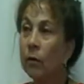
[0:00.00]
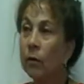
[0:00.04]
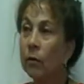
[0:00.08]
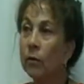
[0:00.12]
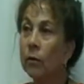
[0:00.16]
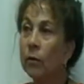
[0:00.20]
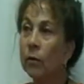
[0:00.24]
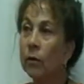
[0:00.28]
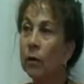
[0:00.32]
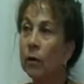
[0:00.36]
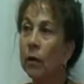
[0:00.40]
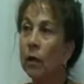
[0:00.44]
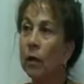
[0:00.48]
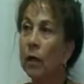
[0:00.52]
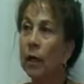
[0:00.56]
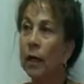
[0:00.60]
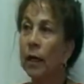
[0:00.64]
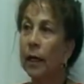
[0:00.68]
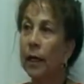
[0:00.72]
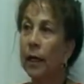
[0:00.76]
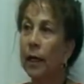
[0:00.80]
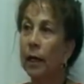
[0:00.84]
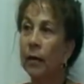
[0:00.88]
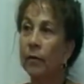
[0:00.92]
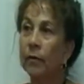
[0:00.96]
I have
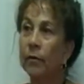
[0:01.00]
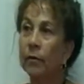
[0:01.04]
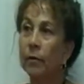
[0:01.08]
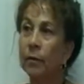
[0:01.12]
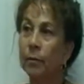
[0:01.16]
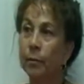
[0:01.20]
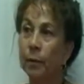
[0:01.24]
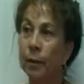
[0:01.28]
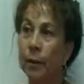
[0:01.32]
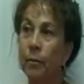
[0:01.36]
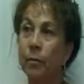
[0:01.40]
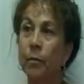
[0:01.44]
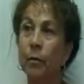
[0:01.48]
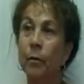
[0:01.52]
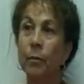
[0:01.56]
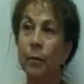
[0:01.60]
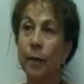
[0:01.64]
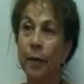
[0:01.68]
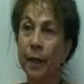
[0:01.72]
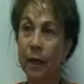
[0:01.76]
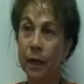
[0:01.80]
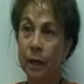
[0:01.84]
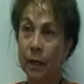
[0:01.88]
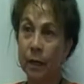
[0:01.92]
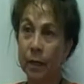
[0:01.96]
the people behind
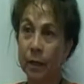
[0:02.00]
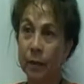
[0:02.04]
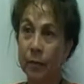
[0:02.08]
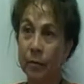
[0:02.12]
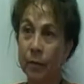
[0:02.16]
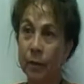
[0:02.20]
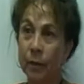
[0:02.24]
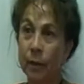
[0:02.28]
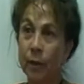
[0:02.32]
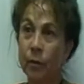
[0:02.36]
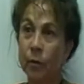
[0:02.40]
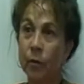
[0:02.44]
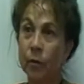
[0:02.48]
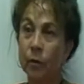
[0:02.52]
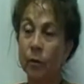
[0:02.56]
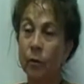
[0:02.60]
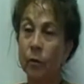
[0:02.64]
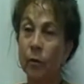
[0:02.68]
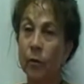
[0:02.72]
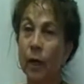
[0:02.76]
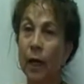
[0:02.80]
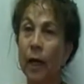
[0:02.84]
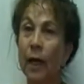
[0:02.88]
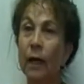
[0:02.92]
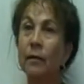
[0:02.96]
me who have
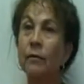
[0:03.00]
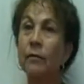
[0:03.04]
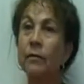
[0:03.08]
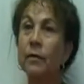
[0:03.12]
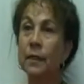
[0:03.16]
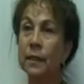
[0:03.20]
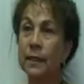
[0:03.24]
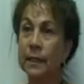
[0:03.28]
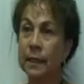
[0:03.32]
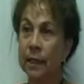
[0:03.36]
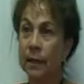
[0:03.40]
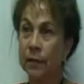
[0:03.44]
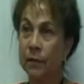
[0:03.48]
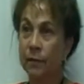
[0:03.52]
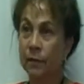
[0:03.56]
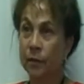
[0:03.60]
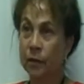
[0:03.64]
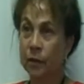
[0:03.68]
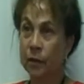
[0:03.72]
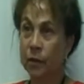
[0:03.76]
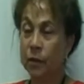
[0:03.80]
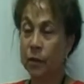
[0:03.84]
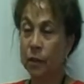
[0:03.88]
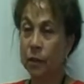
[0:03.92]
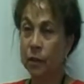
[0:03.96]
the same vision,
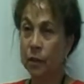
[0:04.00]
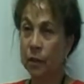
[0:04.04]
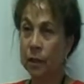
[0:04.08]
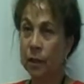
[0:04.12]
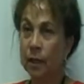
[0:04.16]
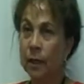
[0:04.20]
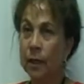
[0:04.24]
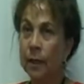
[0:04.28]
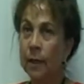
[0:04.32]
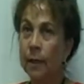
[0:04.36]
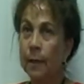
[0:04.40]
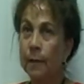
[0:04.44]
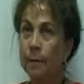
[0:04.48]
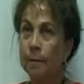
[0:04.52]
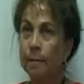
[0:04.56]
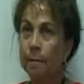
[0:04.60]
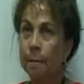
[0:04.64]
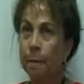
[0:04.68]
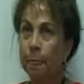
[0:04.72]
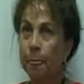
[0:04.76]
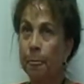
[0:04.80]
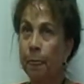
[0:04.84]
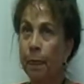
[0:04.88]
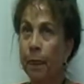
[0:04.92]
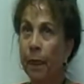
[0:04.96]
and
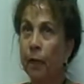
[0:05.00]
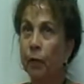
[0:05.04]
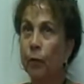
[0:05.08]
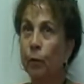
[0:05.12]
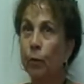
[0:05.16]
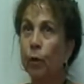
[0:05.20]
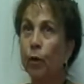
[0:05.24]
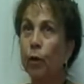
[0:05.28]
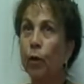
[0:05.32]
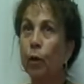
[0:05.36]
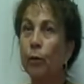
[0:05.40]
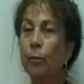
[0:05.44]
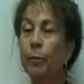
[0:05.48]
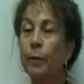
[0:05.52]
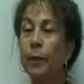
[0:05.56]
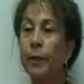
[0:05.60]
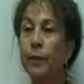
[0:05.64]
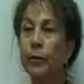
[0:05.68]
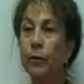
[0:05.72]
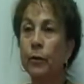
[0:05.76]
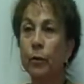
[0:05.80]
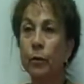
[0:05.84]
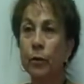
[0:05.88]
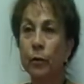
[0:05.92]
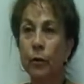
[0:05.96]
we're hoping to
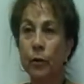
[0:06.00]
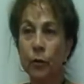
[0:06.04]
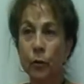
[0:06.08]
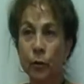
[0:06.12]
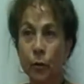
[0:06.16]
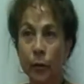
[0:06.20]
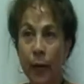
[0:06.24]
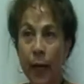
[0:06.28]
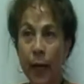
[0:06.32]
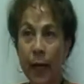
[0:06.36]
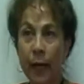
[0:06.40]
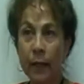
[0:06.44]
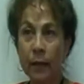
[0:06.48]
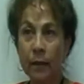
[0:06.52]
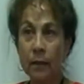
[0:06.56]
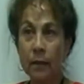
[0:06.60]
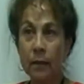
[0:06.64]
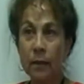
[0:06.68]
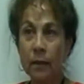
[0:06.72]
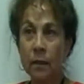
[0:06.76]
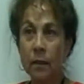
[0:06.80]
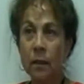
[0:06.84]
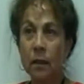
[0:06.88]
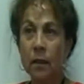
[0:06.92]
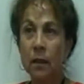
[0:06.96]
attract
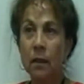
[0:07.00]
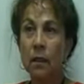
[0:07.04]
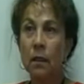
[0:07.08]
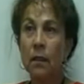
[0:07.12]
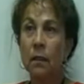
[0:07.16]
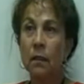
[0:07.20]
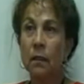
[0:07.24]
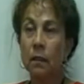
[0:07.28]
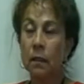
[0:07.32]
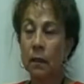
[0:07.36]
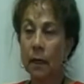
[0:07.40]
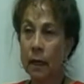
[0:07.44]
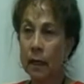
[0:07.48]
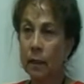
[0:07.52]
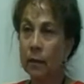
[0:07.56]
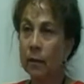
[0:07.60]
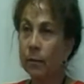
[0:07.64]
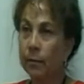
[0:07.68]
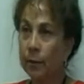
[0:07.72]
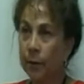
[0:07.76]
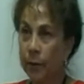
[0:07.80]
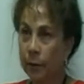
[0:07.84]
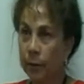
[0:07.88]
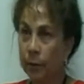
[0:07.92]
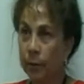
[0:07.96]
the kind of people
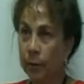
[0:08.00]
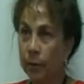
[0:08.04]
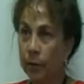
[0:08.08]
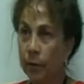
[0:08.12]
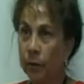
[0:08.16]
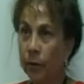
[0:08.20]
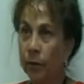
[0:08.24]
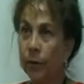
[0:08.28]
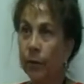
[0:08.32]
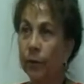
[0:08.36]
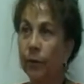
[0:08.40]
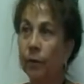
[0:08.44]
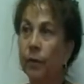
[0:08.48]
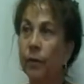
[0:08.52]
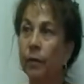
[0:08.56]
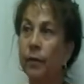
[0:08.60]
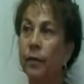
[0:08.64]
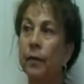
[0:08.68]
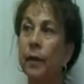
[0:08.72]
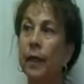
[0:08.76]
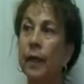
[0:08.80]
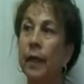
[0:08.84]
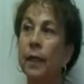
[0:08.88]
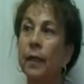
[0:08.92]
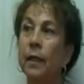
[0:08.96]
that
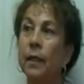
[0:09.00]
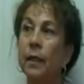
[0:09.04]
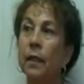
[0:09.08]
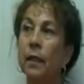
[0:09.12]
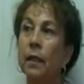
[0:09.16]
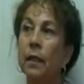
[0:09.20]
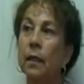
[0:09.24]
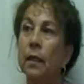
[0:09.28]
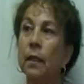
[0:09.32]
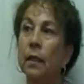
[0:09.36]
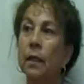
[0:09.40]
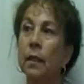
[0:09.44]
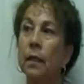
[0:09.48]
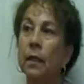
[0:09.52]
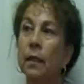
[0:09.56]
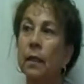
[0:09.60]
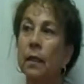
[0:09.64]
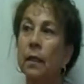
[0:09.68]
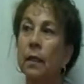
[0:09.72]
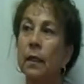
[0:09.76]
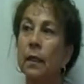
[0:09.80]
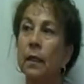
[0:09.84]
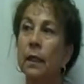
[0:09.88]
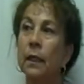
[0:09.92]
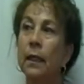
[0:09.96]

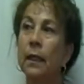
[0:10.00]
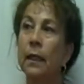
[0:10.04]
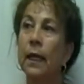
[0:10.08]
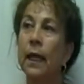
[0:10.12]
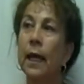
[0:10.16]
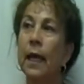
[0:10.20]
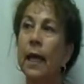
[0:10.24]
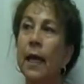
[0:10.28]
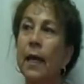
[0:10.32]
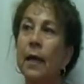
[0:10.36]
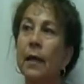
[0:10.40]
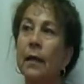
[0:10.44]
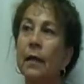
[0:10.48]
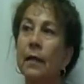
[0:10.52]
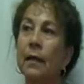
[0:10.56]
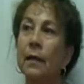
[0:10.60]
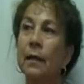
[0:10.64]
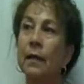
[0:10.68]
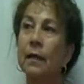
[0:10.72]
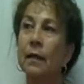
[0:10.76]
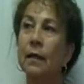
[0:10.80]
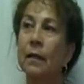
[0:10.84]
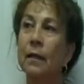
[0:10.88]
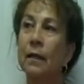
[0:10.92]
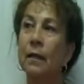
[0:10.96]
can
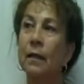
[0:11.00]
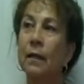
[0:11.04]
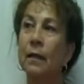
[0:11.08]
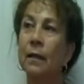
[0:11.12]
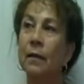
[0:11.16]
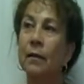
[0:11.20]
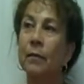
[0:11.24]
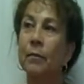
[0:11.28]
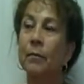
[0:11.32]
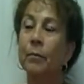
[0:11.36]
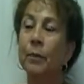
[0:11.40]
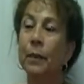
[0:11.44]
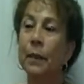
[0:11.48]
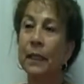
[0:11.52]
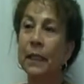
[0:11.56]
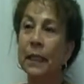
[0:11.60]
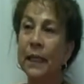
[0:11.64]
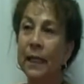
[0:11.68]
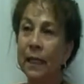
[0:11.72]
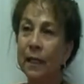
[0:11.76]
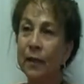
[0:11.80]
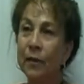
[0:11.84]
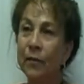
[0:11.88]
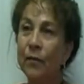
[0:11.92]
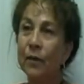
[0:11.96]
believe in
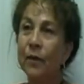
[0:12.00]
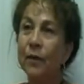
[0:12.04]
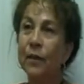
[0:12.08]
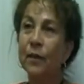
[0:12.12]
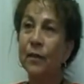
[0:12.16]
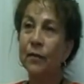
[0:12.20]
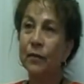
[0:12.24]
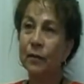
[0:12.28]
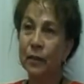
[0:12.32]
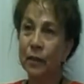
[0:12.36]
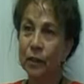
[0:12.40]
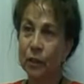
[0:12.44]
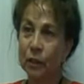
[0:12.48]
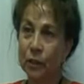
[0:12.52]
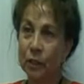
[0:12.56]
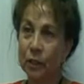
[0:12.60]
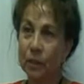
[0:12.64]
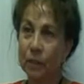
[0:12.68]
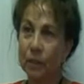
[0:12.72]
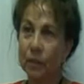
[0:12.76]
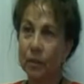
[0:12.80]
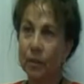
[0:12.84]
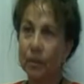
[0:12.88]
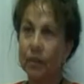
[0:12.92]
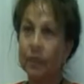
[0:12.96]
the vision. Our
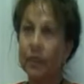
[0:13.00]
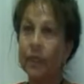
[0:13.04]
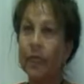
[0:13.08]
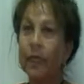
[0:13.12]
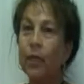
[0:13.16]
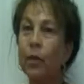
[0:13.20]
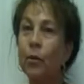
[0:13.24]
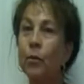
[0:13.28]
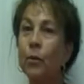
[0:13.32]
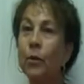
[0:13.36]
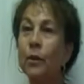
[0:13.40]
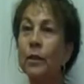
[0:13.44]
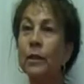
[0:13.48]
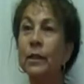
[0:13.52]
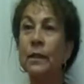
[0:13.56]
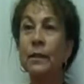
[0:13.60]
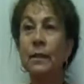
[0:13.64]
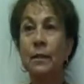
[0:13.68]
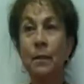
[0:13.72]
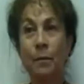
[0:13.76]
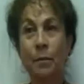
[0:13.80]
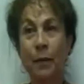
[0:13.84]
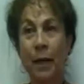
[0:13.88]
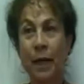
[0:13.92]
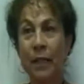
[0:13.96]
key word is
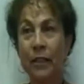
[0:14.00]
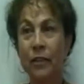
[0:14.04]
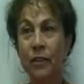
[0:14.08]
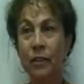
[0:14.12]
imagine.